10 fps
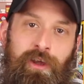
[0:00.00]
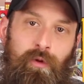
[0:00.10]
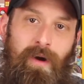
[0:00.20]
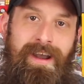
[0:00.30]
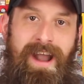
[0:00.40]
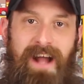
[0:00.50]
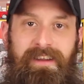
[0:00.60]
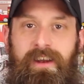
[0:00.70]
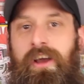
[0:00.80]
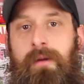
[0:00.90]
You are not
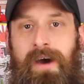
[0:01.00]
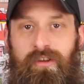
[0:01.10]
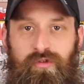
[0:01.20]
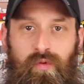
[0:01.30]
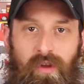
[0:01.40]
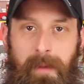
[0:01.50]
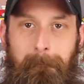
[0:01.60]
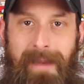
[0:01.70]
going to come out of school a